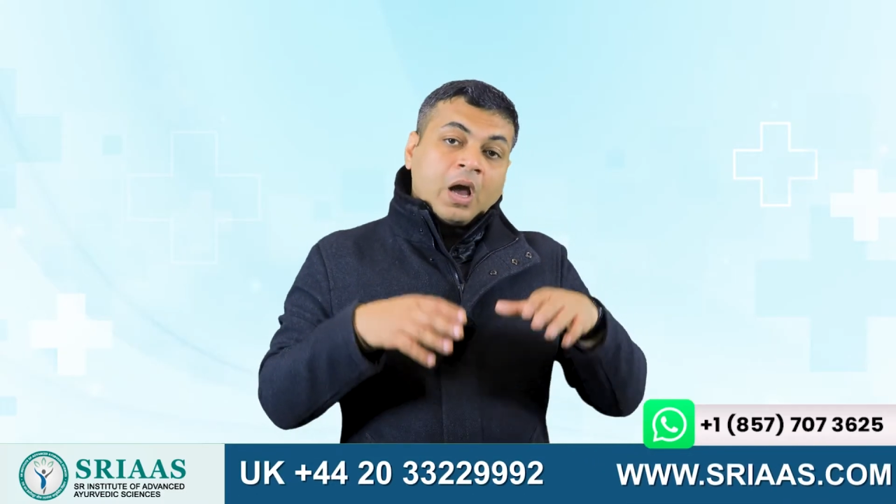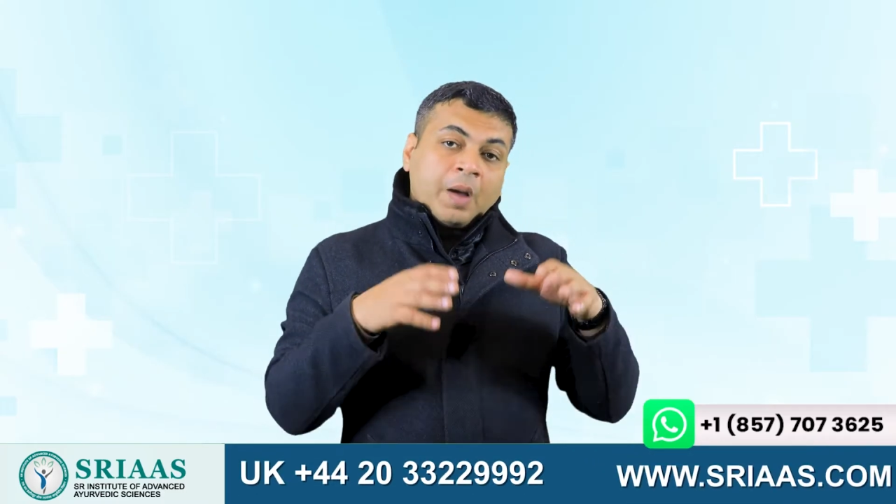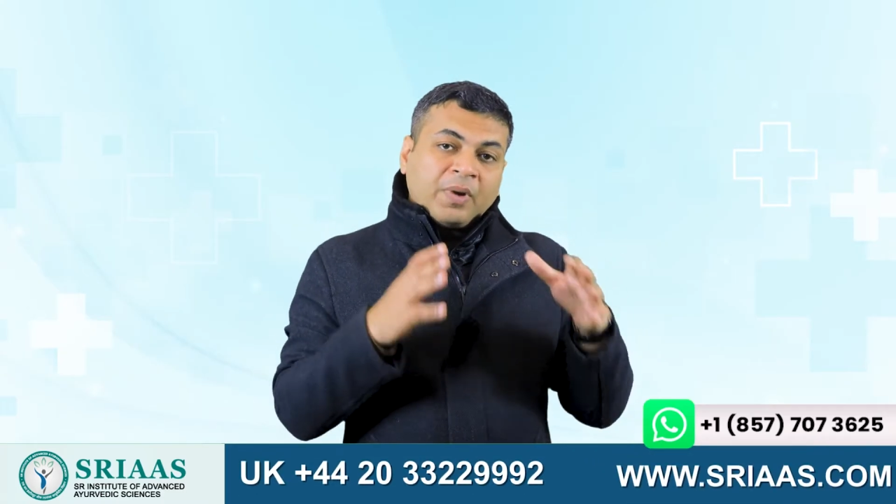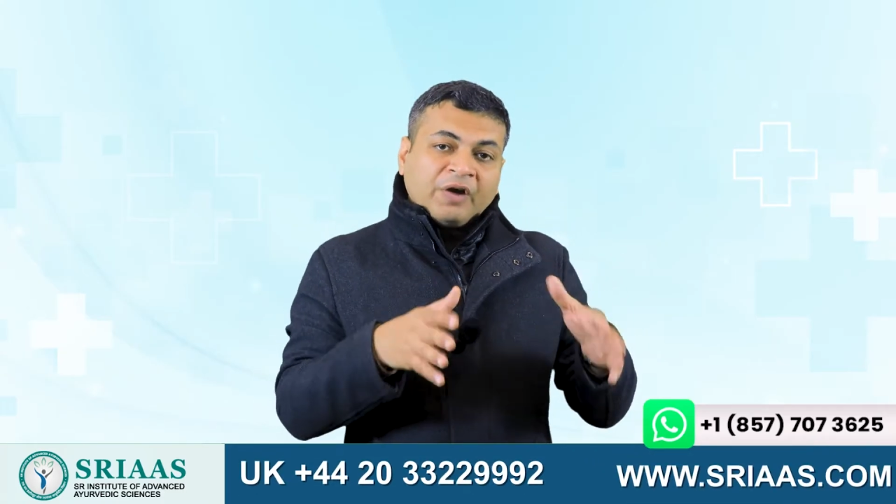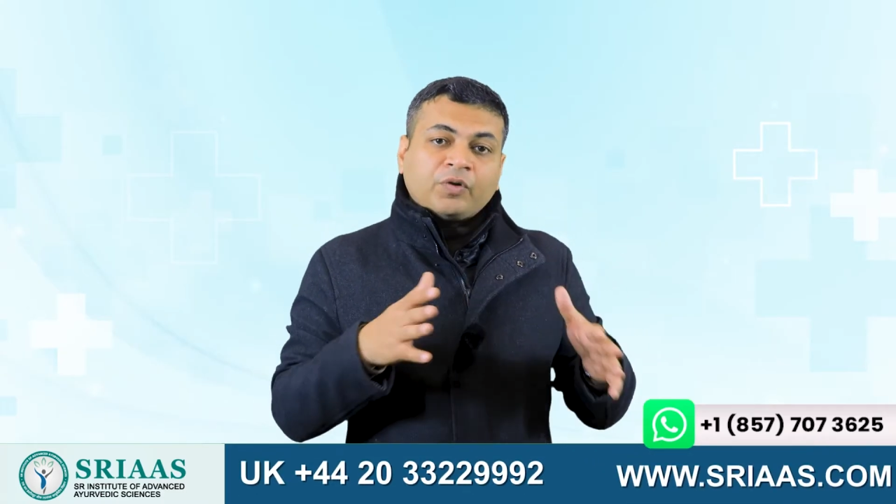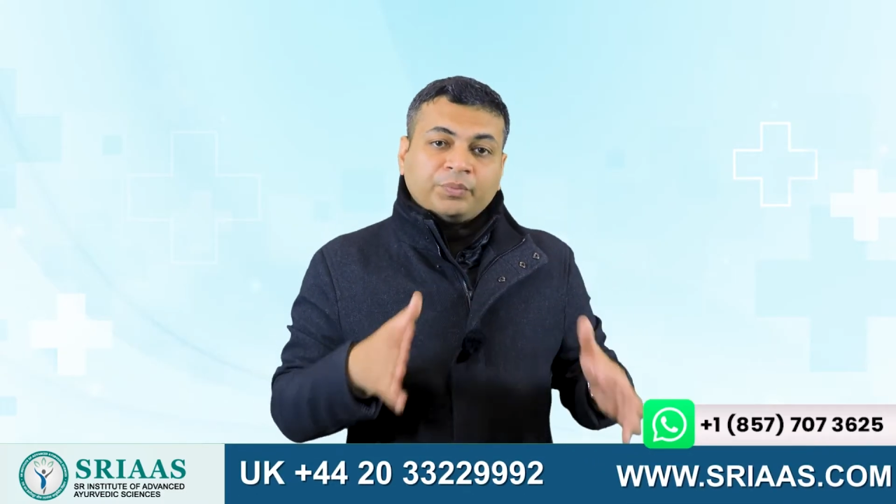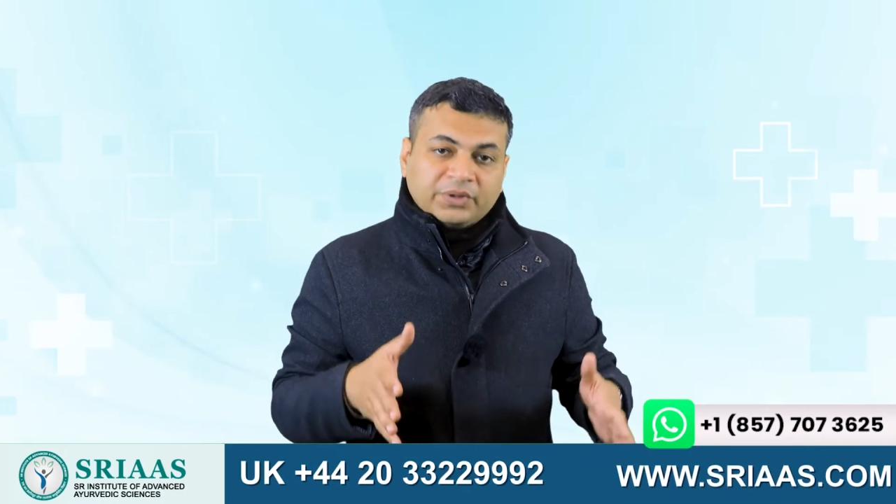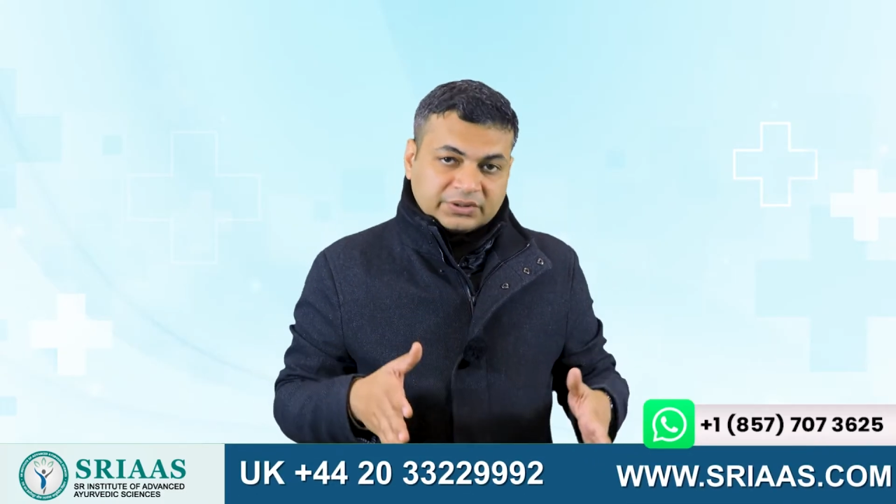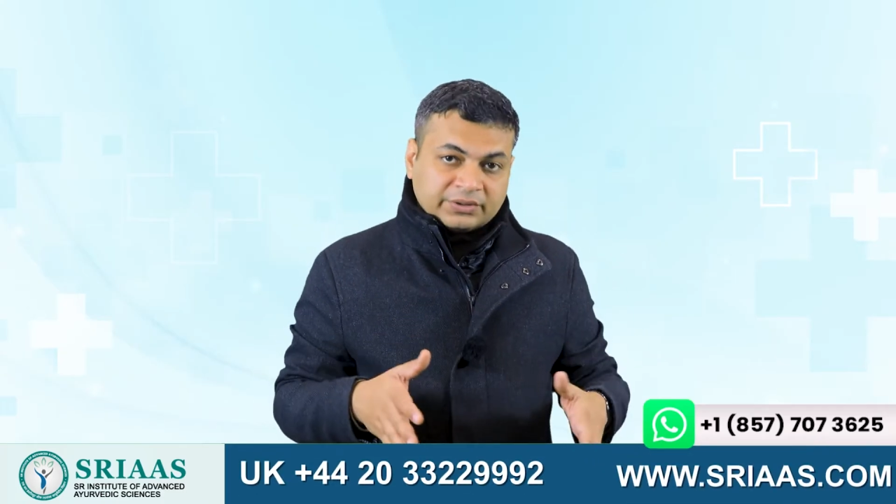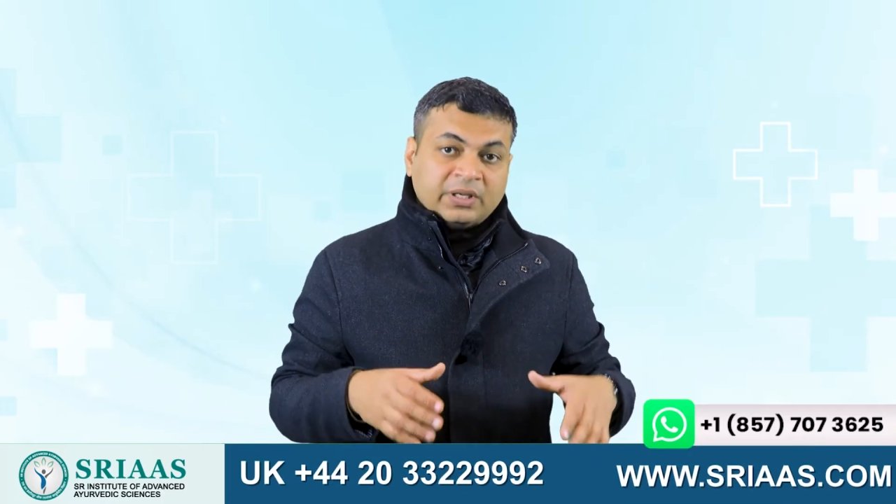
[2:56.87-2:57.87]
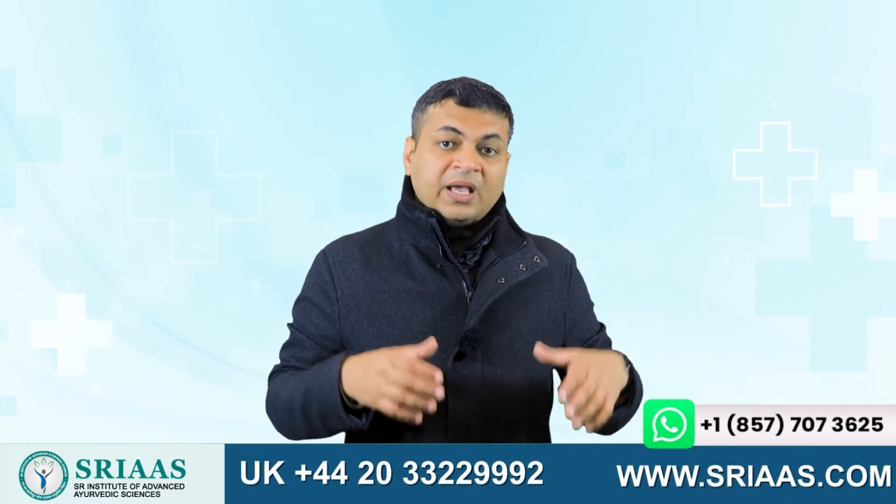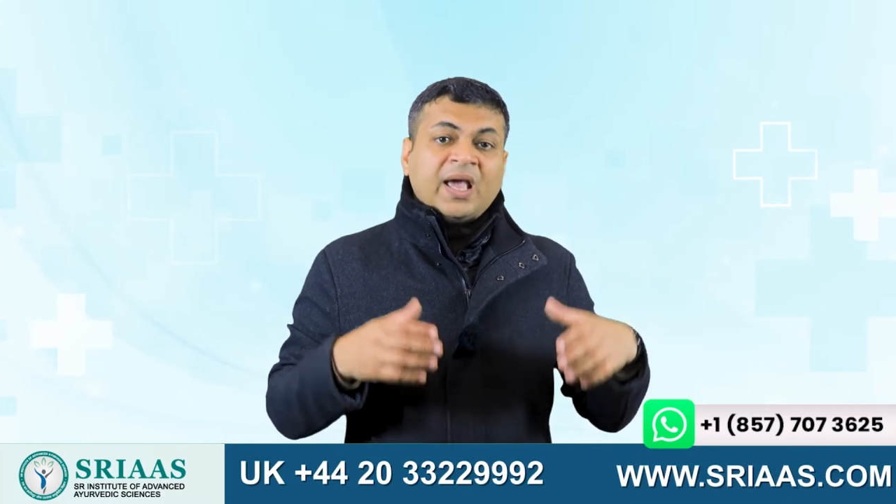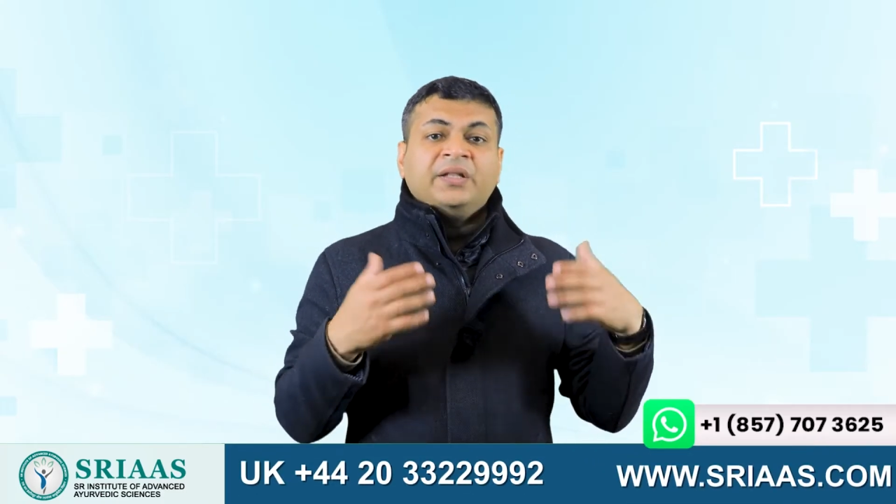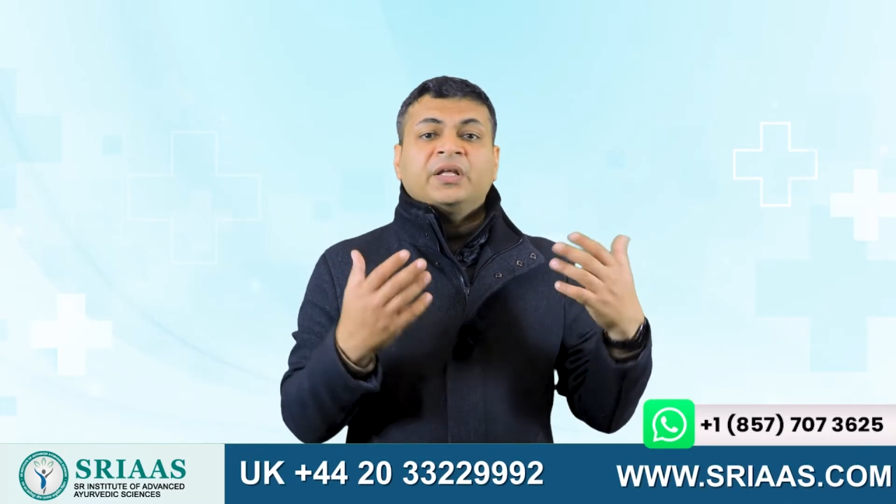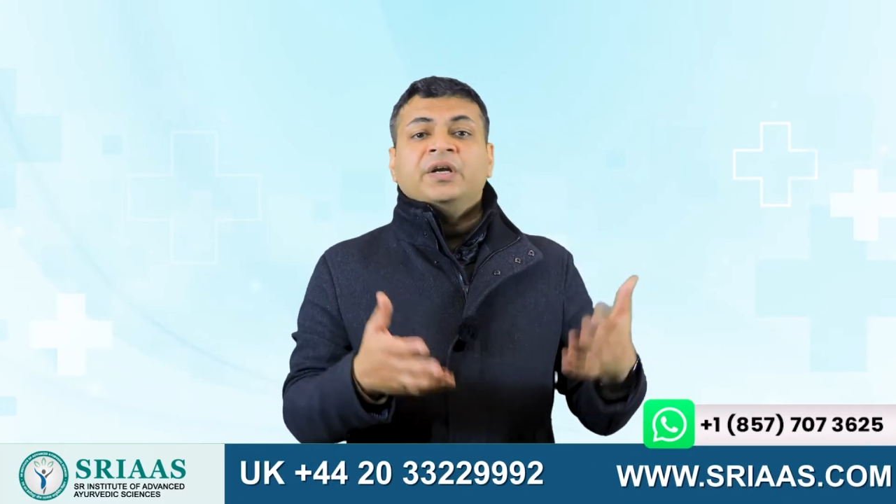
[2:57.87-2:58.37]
Apart from this, another